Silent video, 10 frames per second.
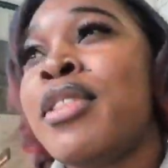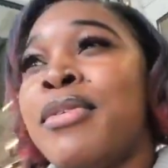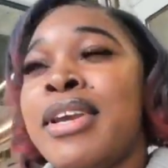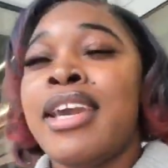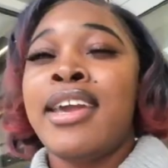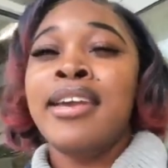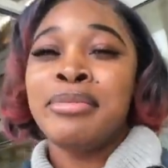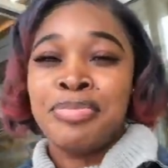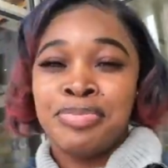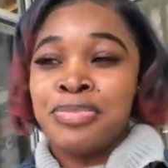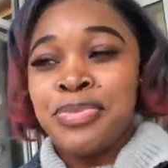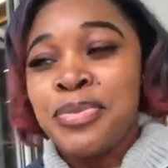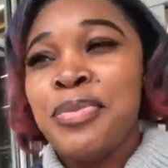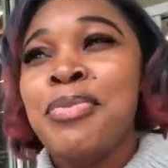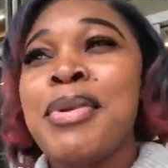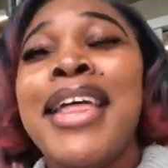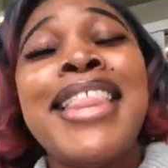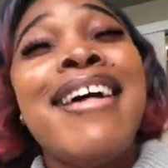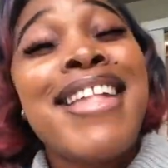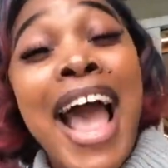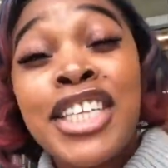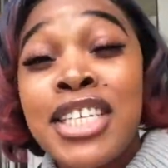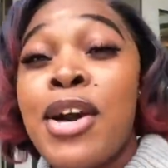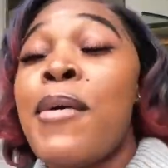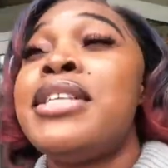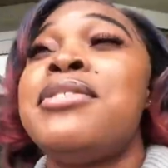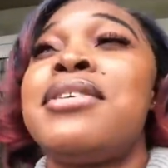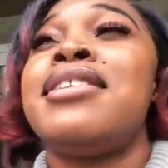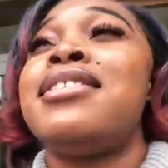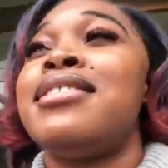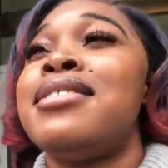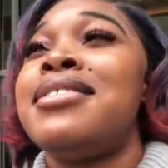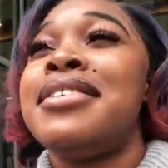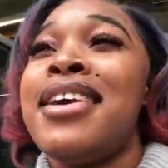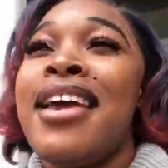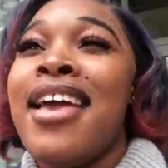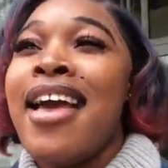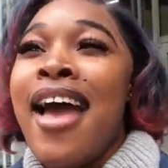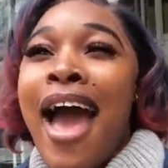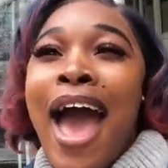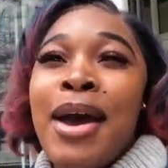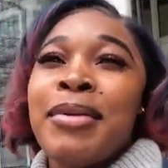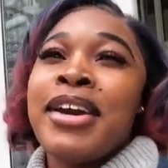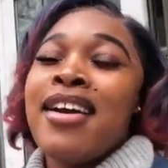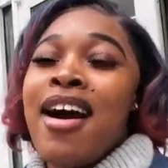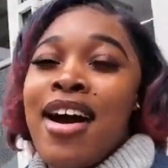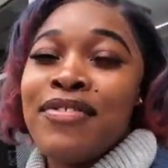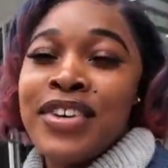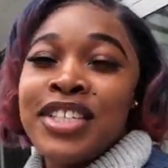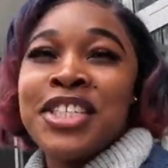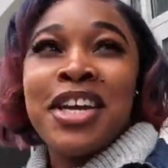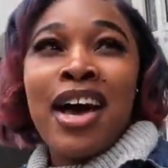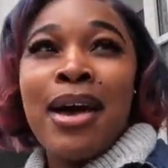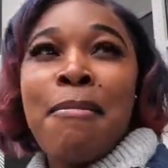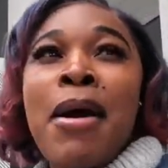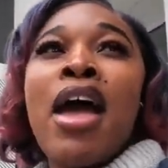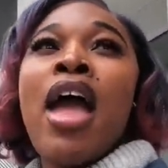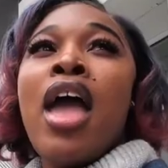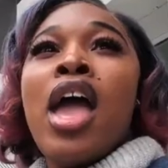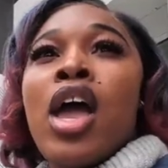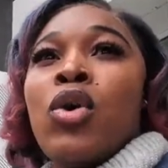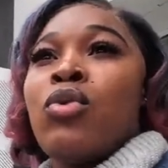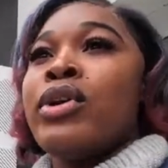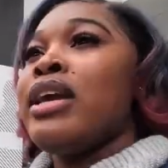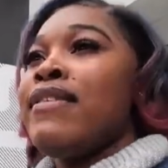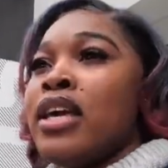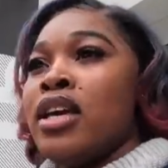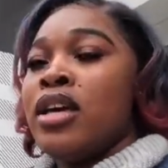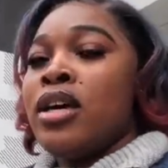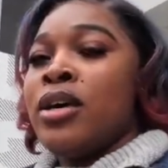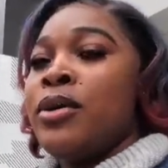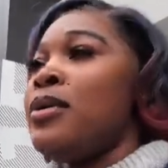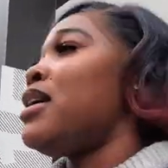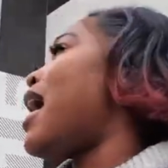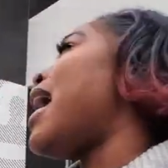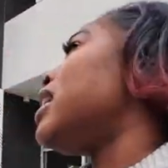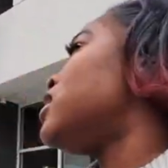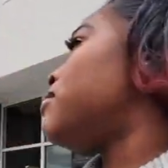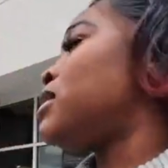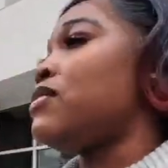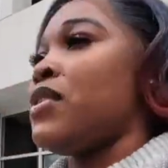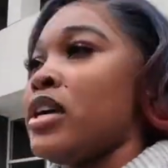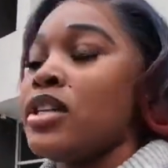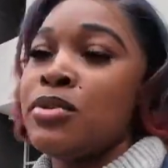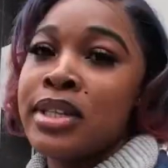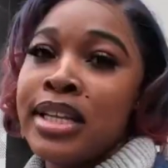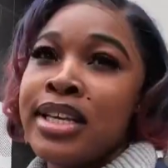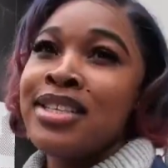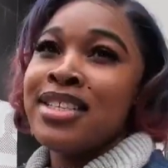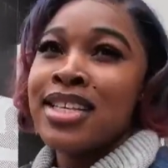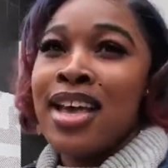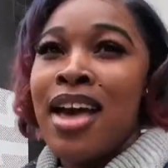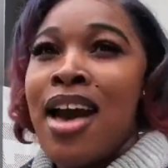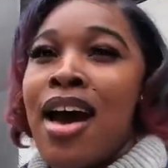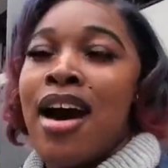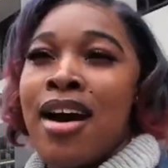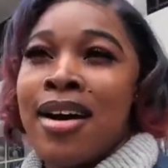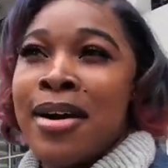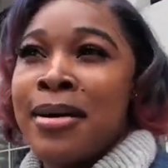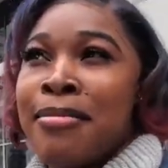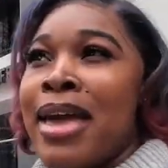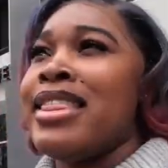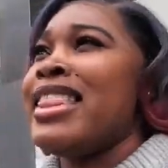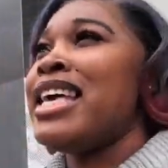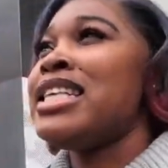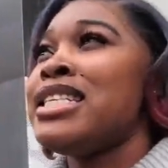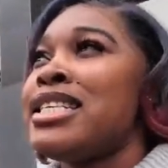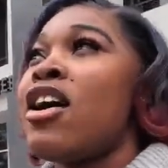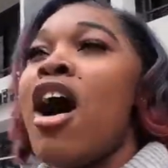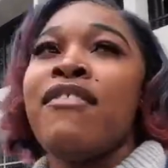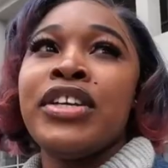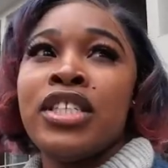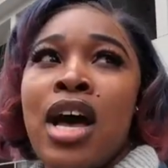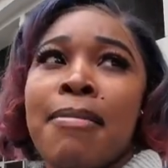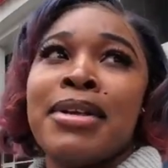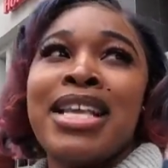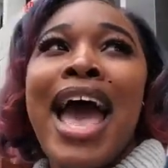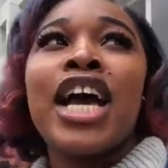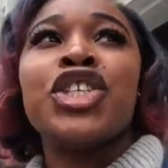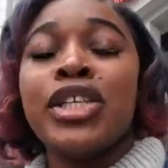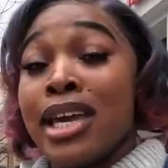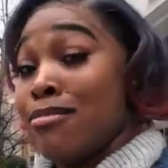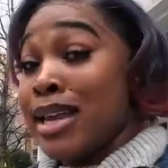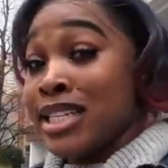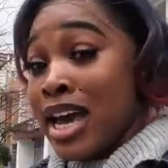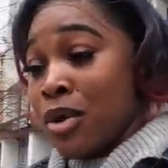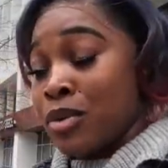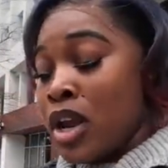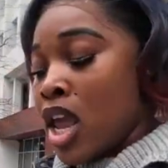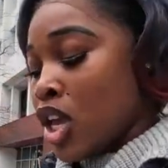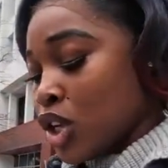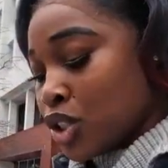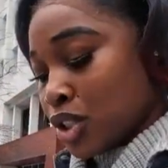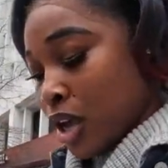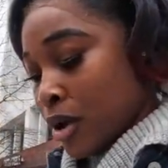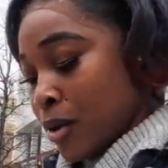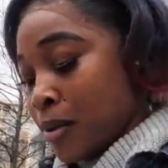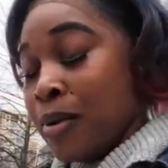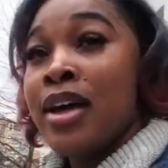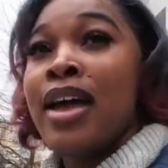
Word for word: 3, and that's actually going to conclude our coffee shop review. I had so much fun doing this, and this coffee shop is actually in Midtown, so